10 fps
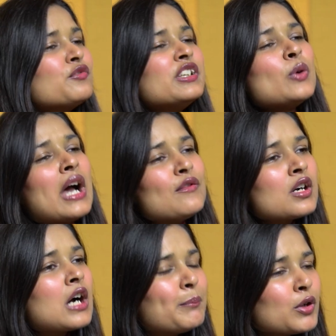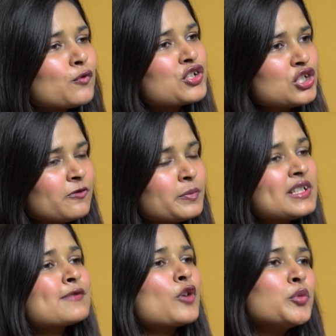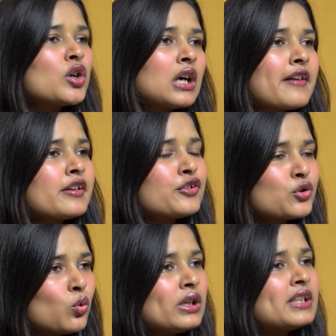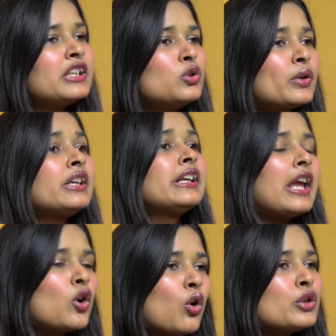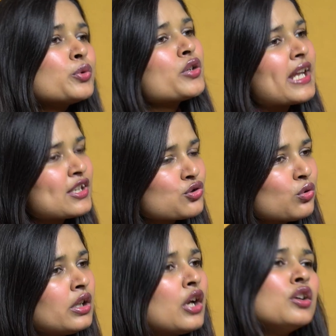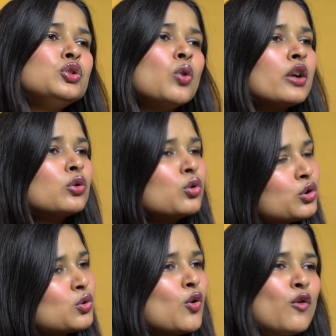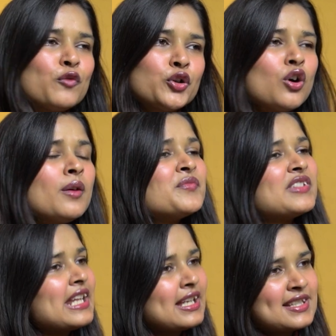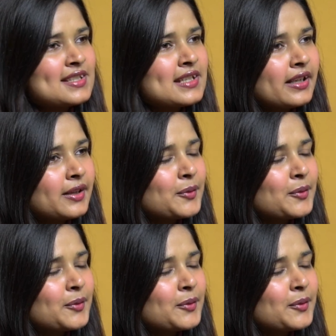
When you have a couple of achievements from your current role that you can take on to your next role, you are good to go for your next stint.